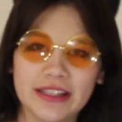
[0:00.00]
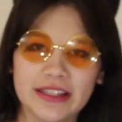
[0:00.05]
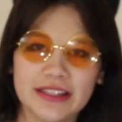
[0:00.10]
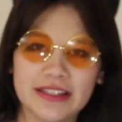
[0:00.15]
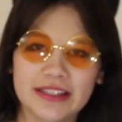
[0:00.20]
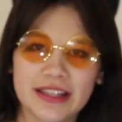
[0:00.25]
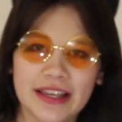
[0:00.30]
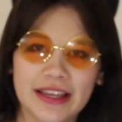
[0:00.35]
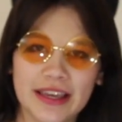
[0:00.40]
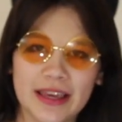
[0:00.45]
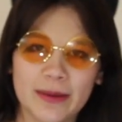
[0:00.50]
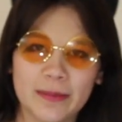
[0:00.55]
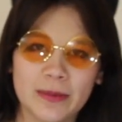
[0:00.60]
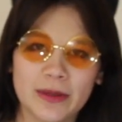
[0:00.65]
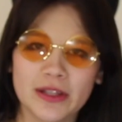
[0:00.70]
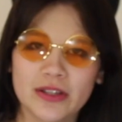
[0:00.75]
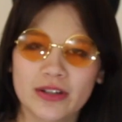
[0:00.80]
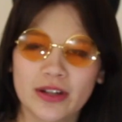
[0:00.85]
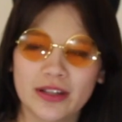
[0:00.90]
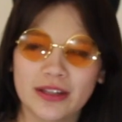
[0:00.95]
these
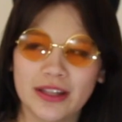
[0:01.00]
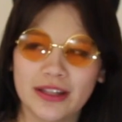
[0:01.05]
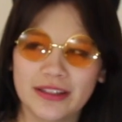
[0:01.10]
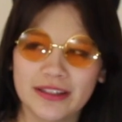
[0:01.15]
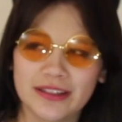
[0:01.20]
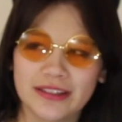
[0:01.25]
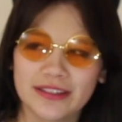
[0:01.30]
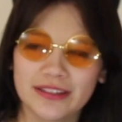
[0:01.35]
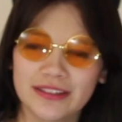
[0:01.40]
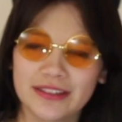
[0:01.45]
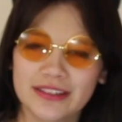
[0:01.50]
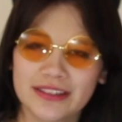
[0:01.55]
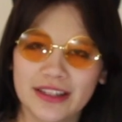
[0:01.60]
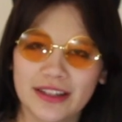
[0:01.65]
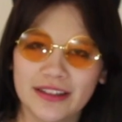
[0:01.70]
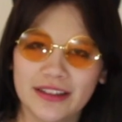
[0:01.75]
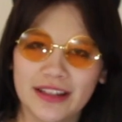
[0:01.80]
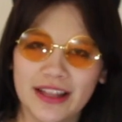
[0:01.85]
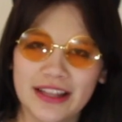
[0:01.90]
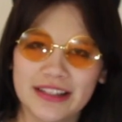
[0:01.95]
hippie John Lennon
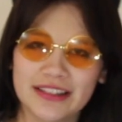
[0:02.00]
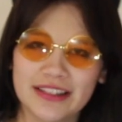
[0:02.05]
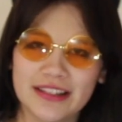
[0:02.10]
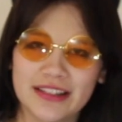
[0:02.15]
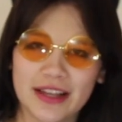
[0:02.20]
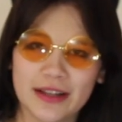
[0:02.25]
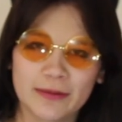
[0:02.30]
sunglasses.